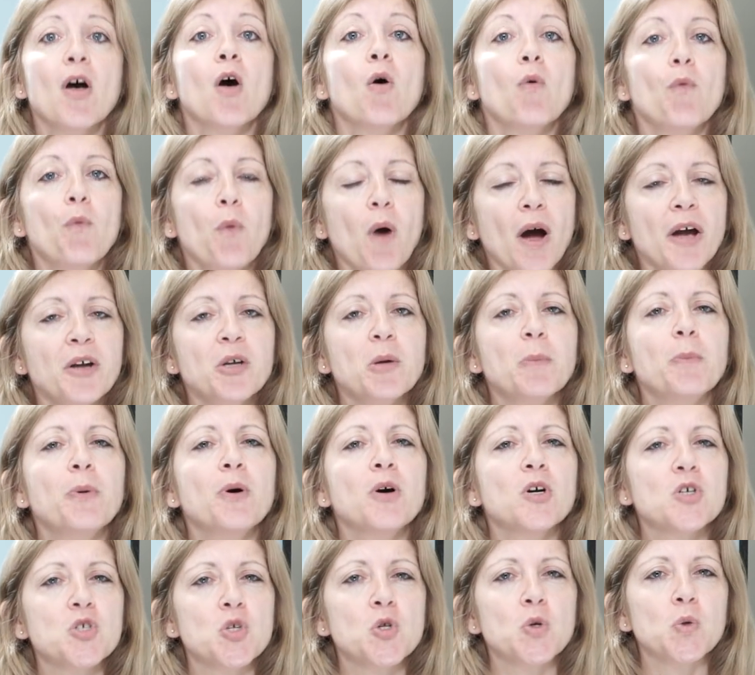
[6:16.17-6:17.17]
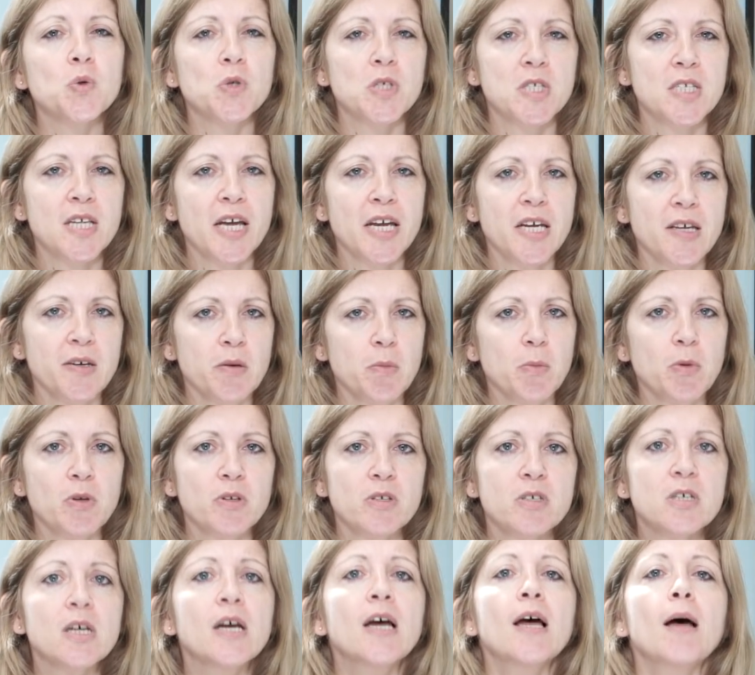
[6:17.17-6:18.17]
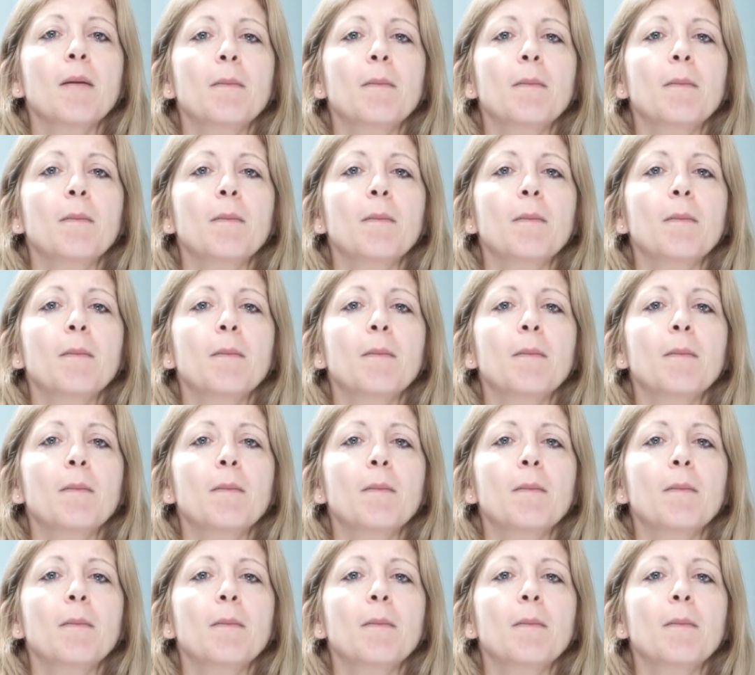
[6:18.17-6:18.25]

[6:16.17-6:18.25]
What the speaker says: write a personal statement,